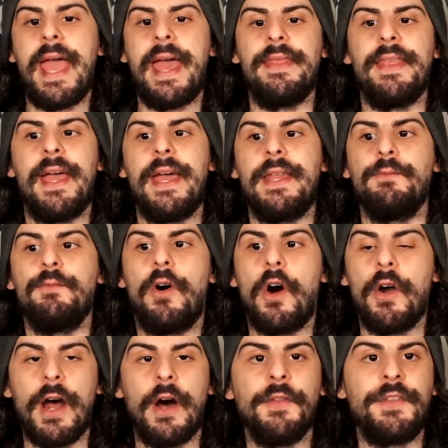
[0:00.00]
And then
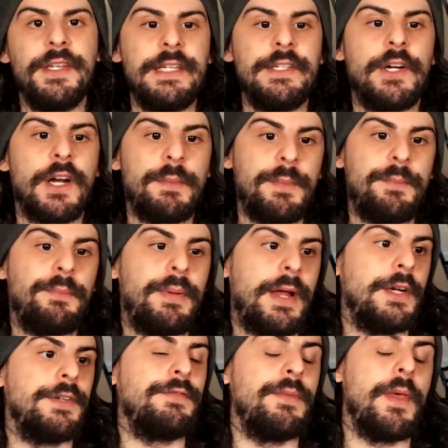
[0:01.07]
our LTDs are going to be
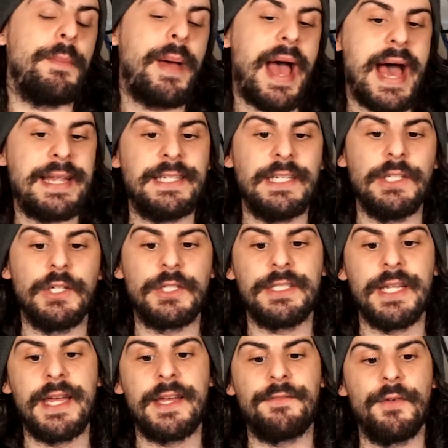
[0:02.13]
players from the past, it
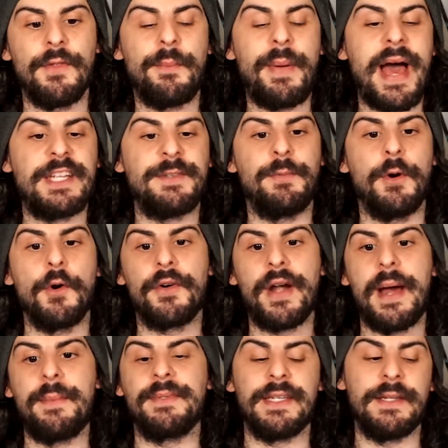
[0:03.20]
looks like, from the past
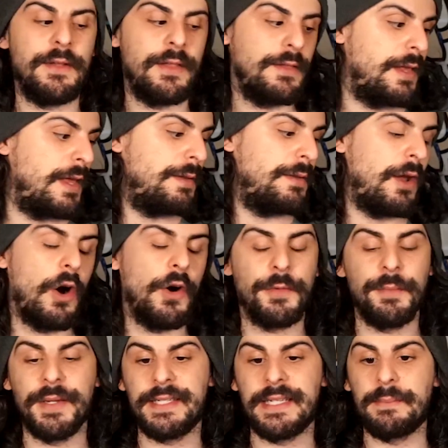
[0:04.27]
programs in
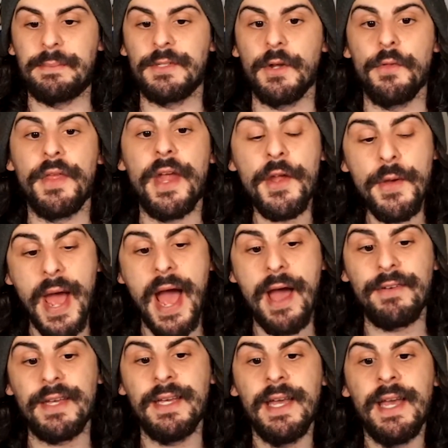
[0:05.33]
Ultimate Team. So there you
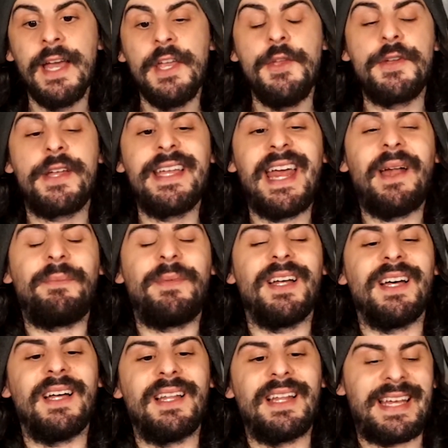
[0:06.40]
have it. You can get up
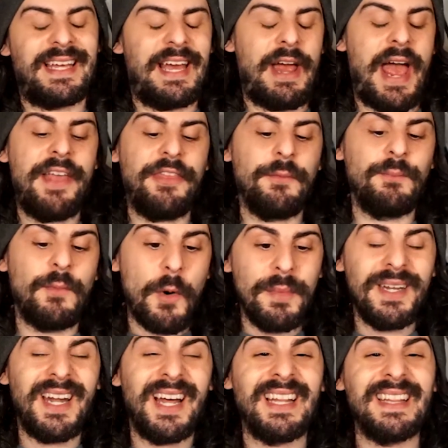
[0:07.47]
to, like, at the
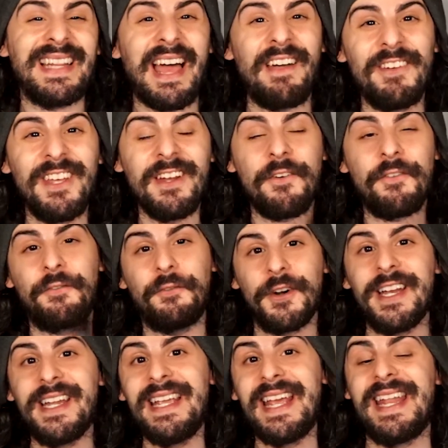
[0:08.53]
moment, 11
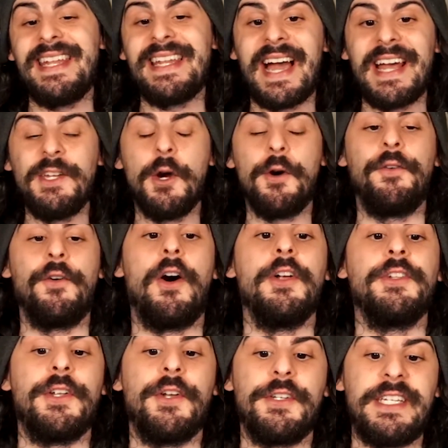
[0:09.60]
free 90
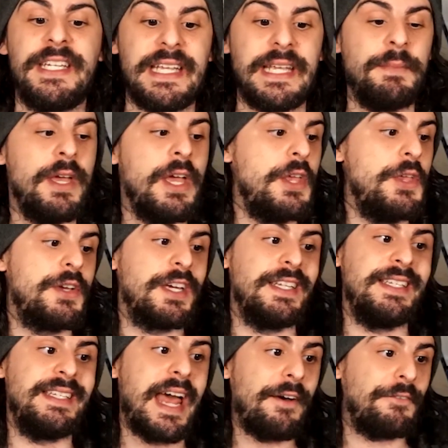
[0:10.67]
overalls on your team. You
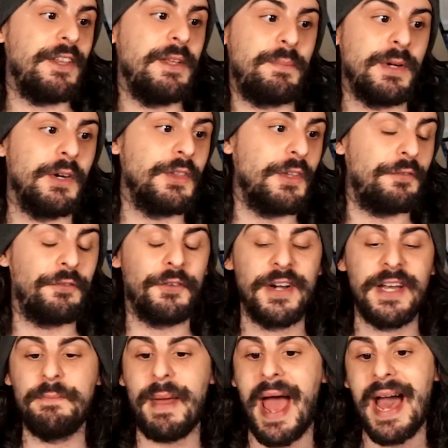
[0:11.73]
can definitely build a
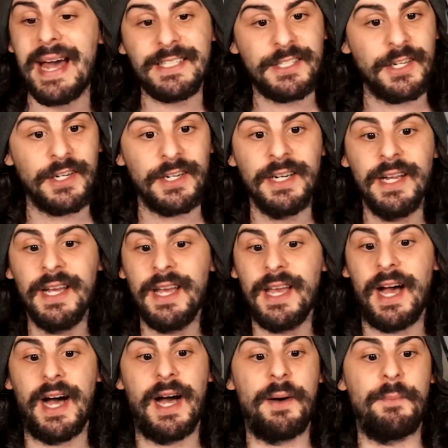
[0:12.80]
free master
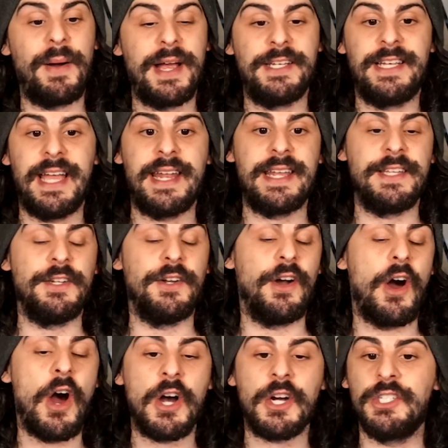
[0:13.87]
by getting your
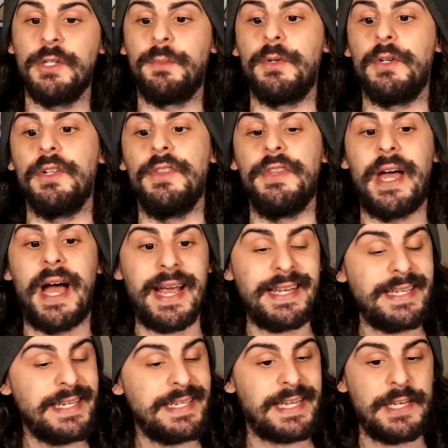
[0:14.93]
auctionable
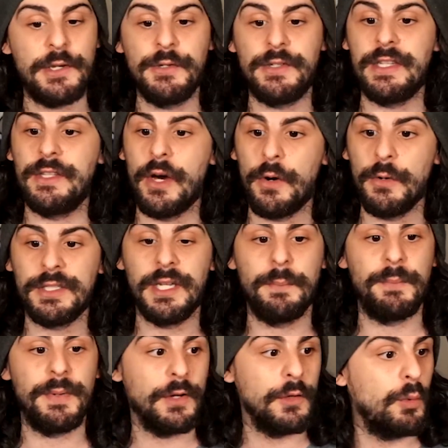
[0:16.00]
90s and using those to
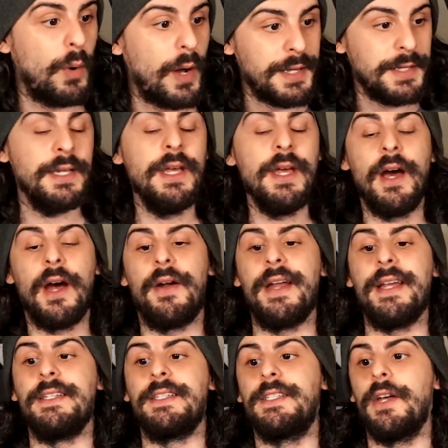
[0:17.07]
build one. All
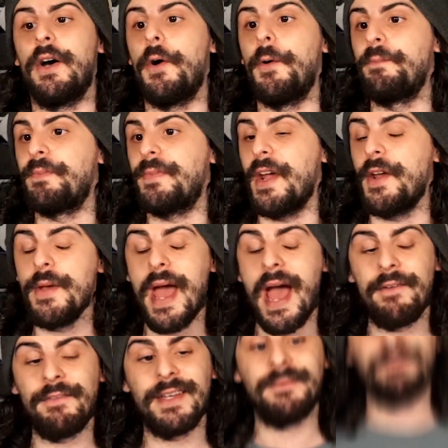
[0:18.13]
right, so there you
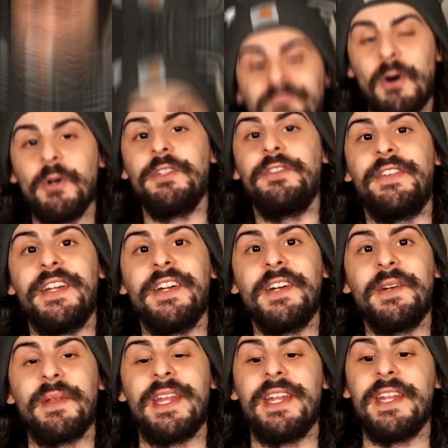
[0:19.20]
have it. Most
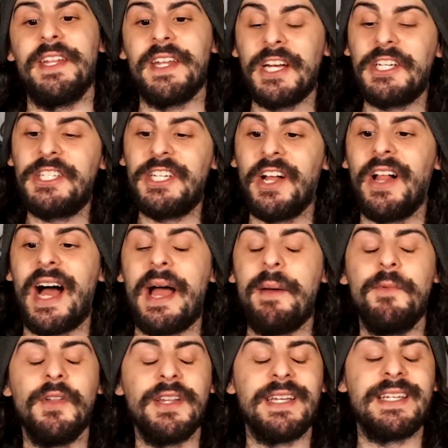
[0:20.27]
Feared in a nutshell.
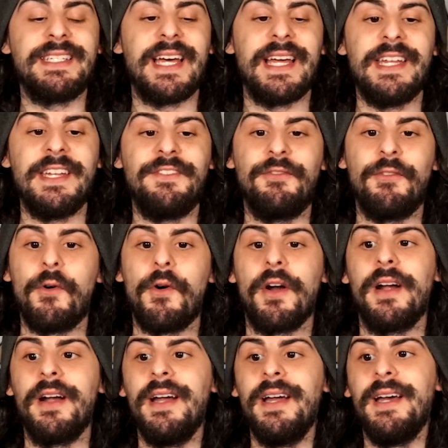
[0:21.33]
I'm really excited
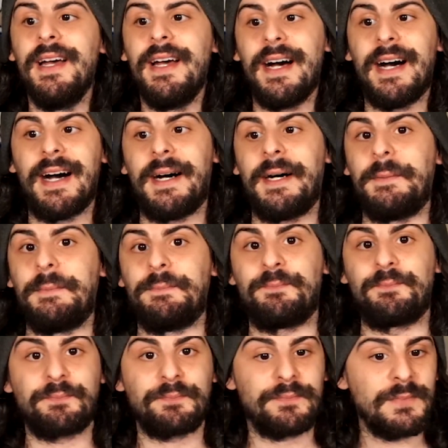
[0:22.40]
for
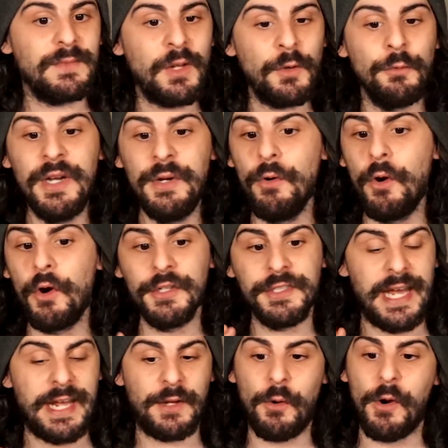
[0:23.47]

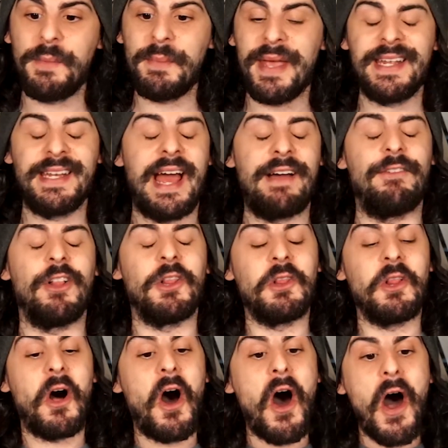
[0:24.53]
rerolls and coin making. I have a
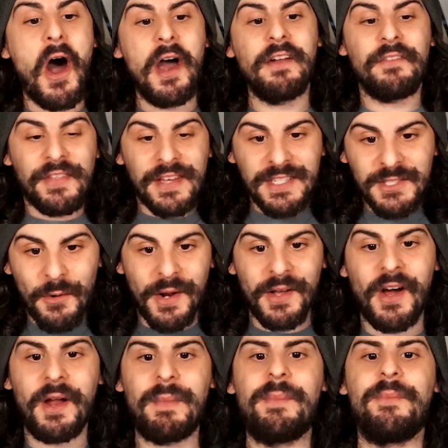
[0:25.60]
lot of things
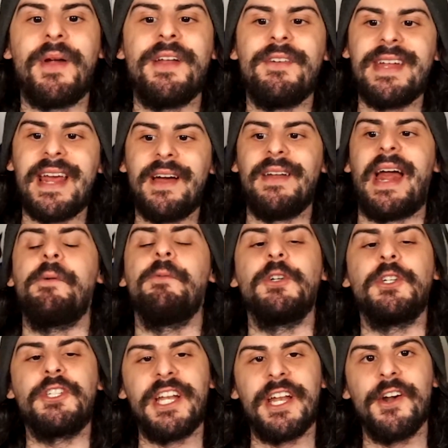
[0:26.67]
going on in my brain right now, and I
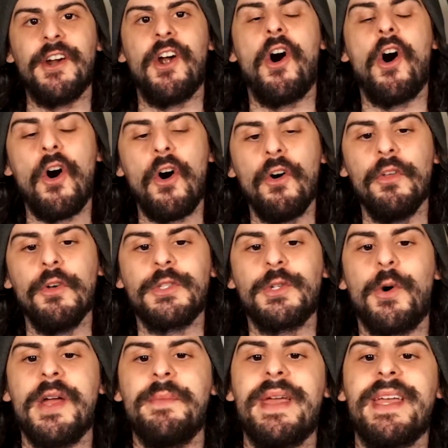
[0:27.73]
will share all those
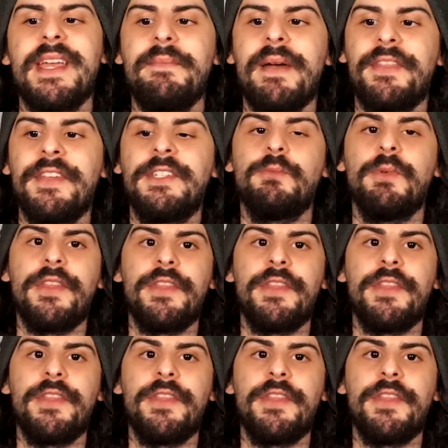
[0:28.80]
coin making methods with